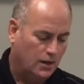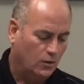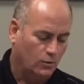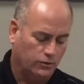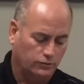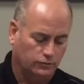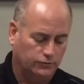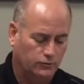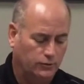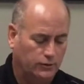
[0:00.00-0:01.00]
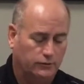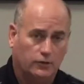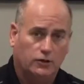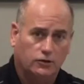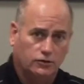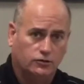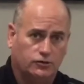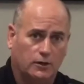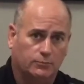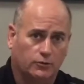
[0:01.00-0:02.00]
What you'll do is
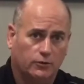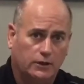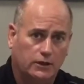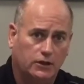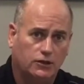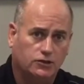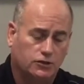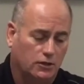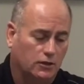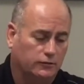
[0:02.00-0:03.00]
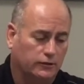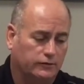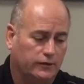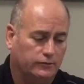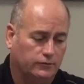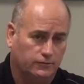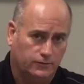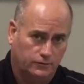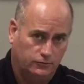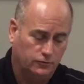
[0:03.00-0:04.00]
jumper each successive
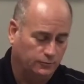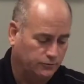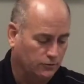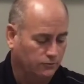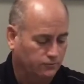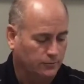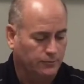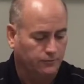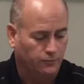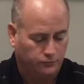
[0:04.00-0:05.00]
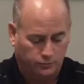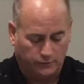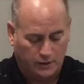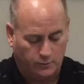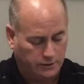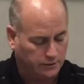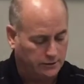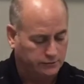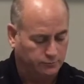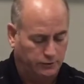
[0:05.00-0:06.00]
tombstone from the first one that we
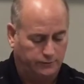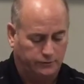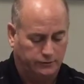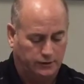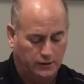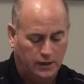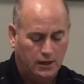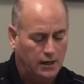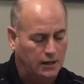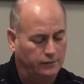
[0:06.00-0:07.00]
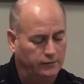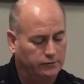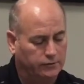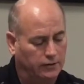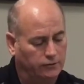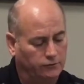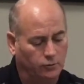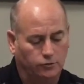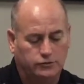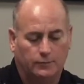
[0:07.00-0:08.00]
connected previously. And in this case, you
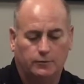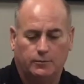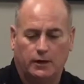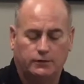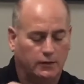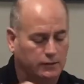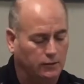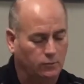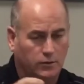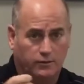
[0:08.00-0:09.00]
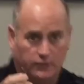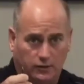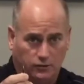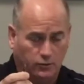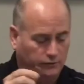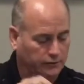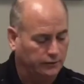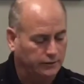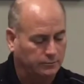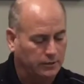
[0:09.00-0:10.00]
will jumper by taking one of the
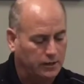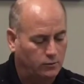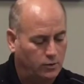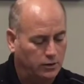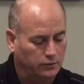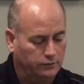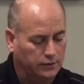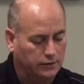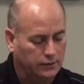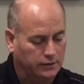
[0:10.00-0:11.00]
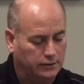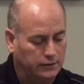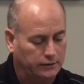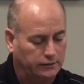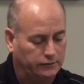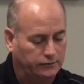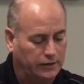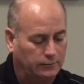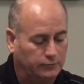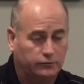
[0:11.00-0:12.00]
USLED black wires and connecting in the
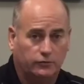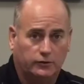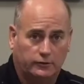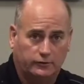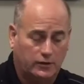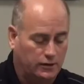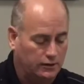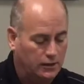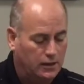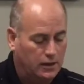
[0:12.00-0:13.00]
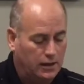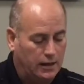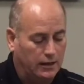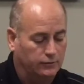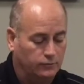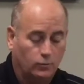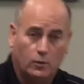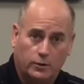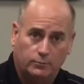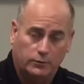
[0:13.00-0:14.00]
same circuit side as what
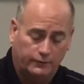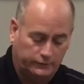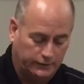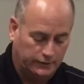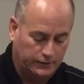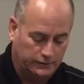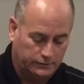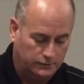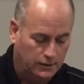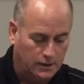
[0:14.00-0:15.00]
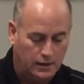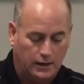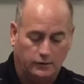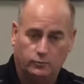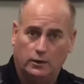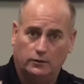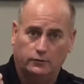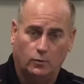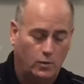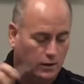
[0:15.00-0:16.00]
we previously connected, as well as the
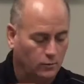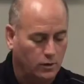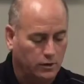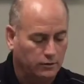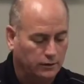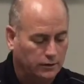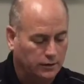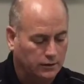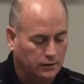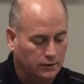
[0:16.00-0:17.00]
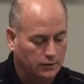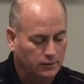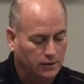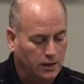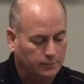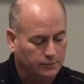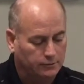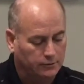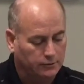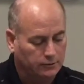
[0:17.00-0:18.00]
white wire in the
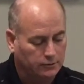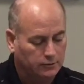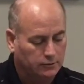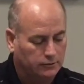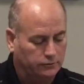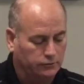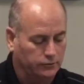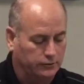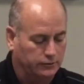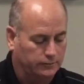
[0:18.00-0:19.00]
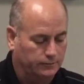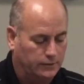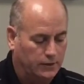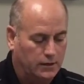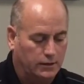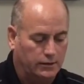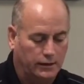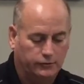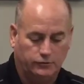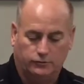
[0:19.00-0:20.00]
opposite circuit.
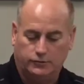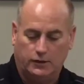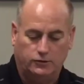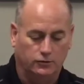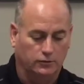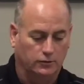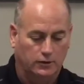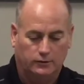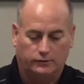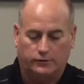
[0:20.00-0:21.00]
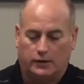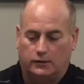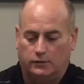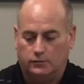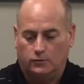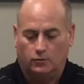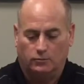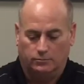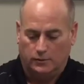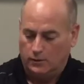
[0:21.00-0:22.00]
Next, you'll take your second
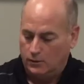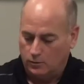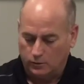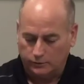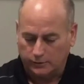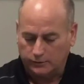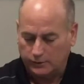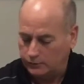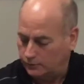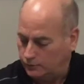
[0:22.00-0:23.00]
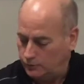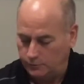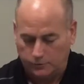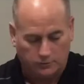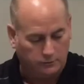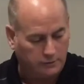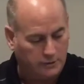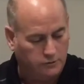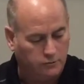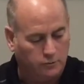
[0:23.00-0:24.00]
or successive tombstones
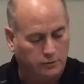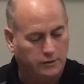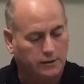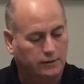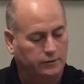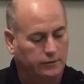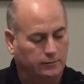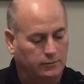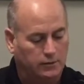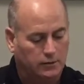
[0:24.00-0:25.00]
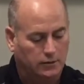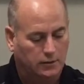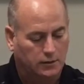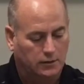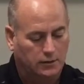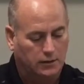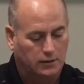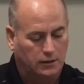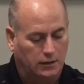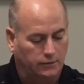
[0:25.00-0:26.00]
and you will connect them
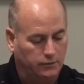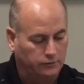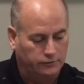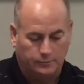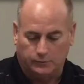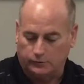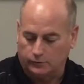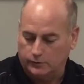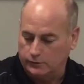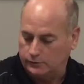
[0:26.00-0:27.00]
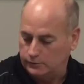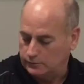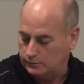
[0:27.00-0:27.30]
in their separate circuits.